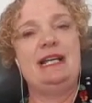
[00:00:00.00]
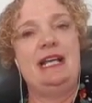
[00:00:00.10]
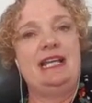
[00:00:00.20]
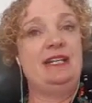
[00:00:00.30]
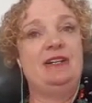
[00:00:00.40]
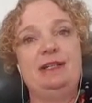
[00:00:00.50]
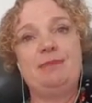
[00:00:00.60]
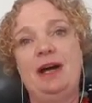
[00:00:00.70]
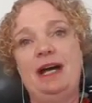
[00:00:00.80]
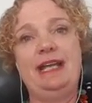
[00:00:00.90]
sharing
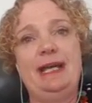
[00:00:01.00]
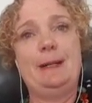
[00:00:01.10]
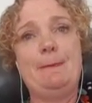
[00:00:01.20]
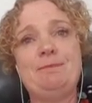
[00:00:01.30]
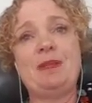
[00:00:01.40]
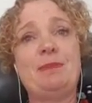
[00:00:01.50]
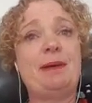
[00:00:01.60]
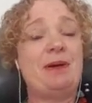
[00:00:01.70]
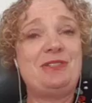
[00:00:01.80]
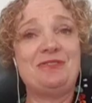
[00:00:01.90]
my my
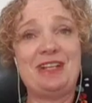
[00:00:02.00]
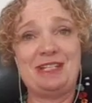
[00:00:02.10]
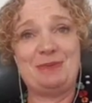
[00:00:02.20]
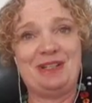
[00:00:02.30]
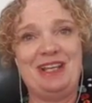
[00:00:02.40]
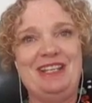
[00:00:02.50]
post on Facebook?